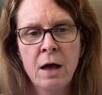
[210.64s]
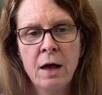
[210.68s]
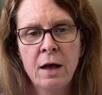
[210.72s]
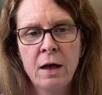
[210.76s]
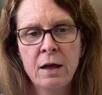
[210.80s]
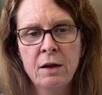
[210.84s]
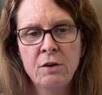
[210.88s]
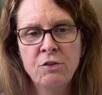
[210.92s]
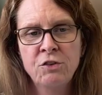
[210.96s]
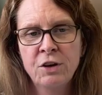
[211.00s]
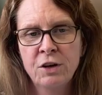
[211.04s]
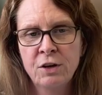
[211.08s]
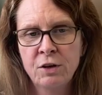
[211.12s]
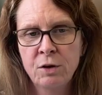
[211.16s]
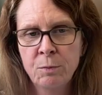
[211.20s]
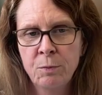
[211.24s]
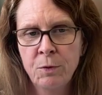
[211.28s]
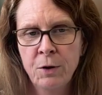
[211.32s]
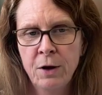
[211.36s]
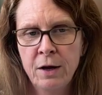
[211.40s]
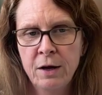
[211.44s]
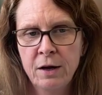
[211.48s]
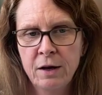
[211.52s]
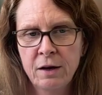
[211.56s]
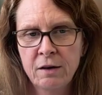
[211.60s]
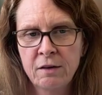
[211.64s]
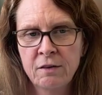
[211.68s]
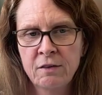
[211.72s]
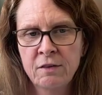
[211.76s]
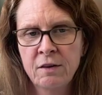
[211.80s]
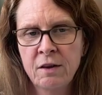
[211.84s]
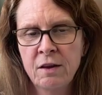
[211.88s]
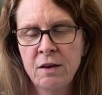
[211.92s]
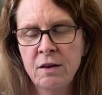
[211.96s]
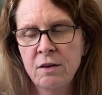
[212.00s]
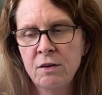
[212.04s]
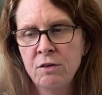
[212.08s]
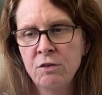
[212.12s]
Uh, check your
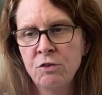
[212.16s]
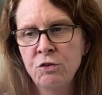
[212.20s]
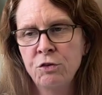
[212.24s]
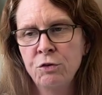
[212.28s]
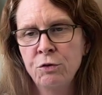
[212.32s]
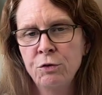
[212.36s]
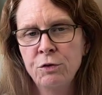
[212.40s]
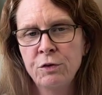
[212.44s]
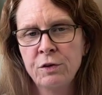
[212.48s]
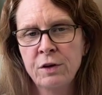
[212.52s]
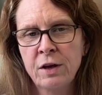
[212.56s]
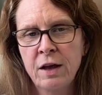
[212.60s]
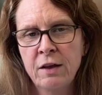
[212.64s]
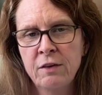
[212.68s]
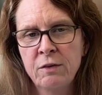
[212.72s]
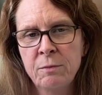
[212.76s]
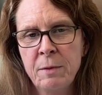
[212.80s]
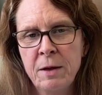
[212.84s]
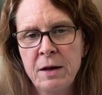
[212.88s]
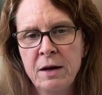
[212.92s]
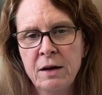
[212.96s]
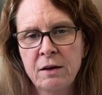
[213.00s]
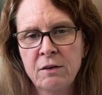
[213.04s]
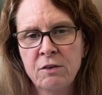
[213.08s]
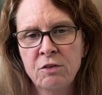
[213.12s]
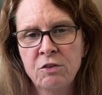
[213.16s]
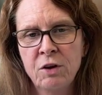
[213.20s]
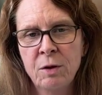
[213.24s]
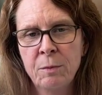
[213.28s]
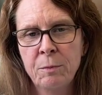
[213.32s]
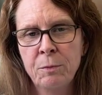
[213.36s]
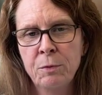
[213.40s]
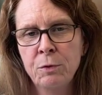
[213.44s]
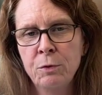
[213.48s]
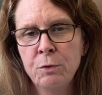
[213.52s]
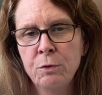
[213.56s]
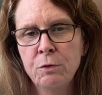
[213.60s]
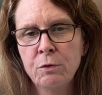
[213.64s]
products. Choose cosmetics,
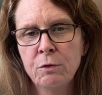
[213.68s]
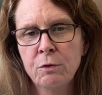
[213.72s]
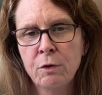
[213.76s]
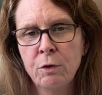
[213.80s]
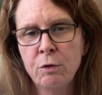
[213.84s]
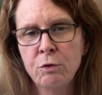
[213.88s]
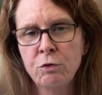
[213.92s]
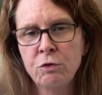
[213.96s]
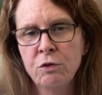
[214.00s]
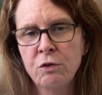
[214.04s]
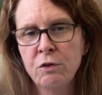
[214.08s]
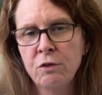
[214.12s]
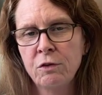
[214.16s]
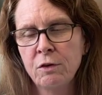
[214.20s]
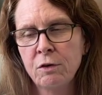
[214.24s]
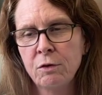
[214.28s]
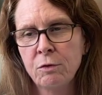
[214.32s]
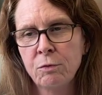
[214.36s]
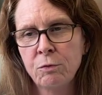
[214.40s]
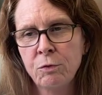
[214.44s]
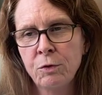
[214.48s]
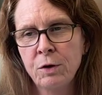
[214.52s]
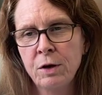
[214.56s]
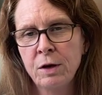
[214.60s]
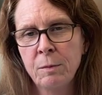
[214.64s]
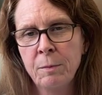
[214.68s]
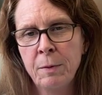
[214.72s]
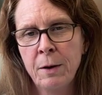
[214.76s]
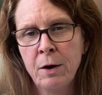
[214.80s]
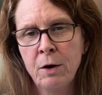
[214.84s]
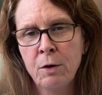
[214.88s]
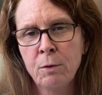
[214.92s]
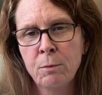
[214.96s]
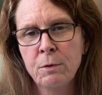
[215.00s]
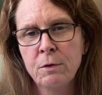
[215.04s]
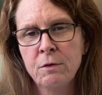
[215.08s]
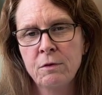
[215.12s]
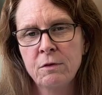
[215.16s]
shampoos, lotions that are free of
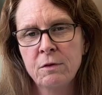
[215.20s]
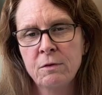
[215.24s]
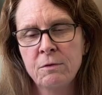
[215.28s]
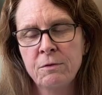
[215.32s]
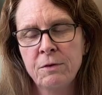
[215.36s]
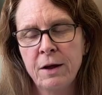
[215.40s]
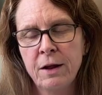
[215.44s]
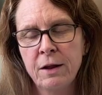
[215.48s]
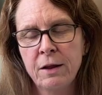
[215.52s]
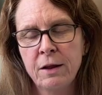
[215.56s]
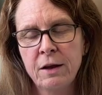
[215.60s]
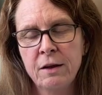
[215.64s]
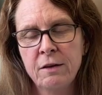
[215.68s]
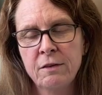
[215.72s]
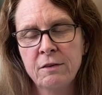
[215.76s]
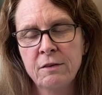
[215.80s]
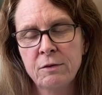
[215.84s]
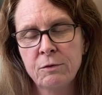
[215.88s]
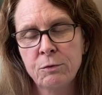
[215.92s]
parabens and phthalates.